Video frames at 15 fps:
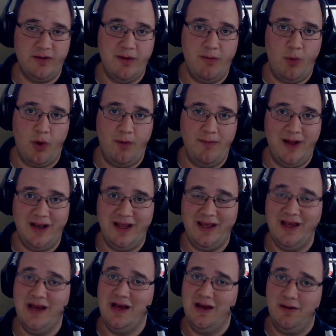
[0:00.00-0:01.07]
a little bit more
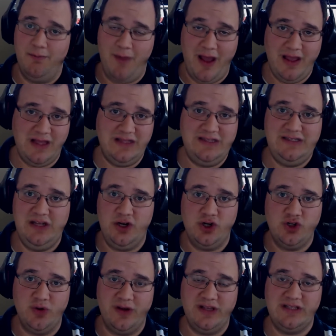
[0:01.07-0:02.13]
money might
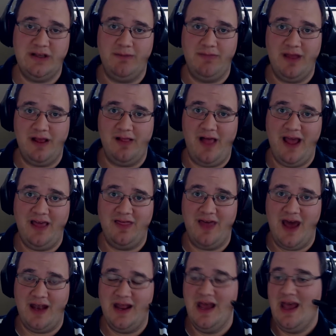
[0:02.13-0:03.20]
consider doing something like
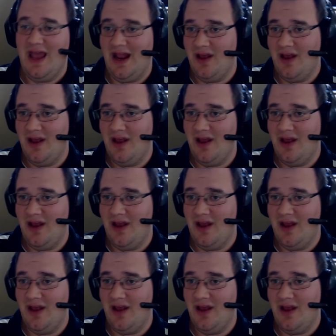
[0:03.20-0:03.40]
that.